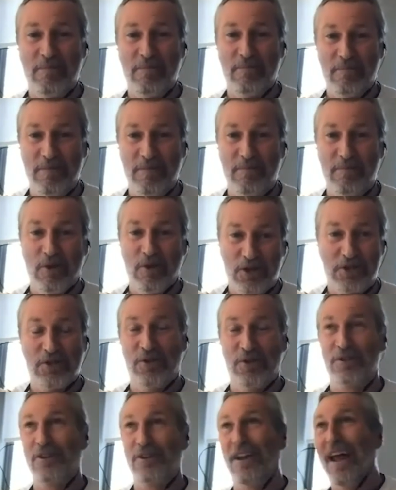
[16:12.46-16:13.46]

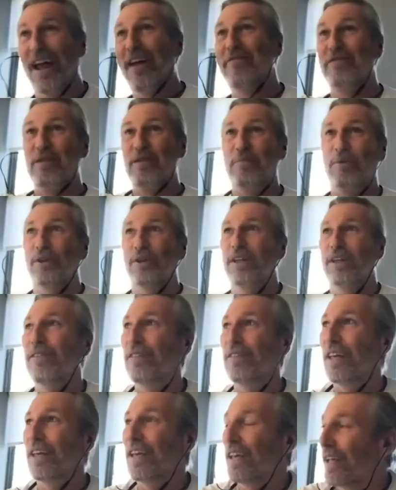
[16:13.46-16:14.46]
muscles on everybody,
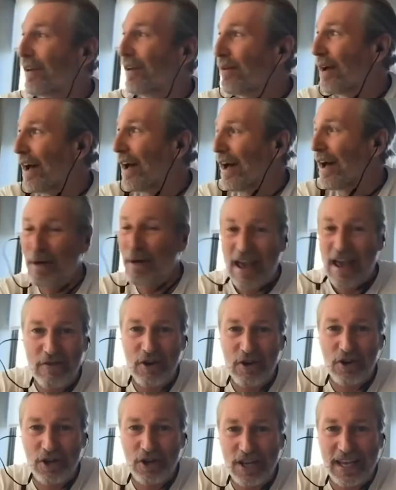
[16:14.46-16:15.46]
thinking, am I ever
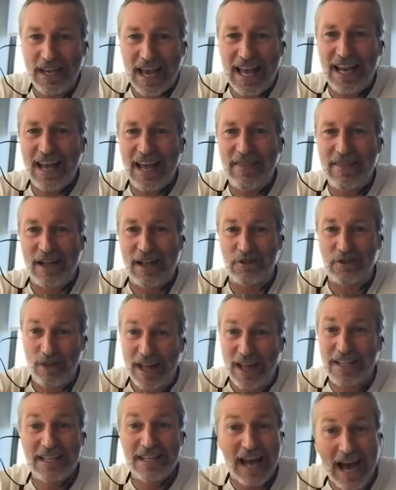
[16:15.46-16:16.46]
going to get like that? So
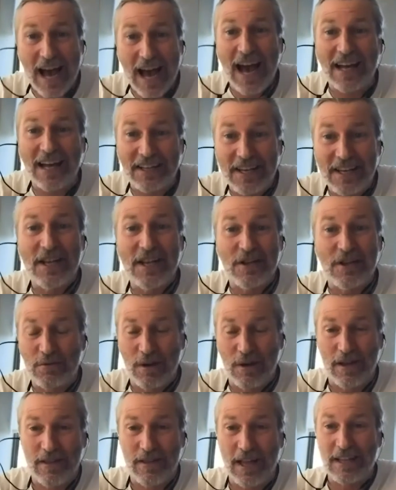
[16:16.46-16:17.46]
that's hard, isn't it?
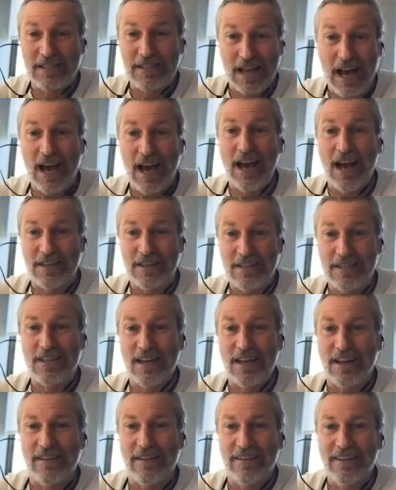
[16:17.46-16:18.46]
That's hard,
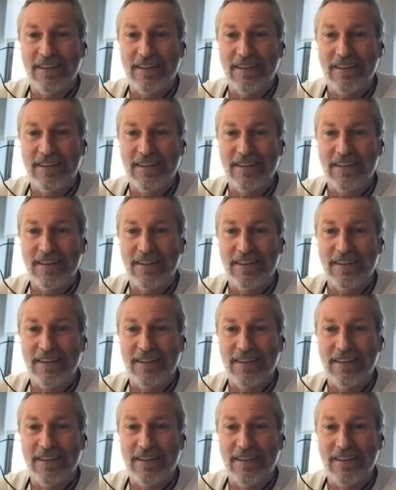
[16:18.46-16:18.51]
isn't it?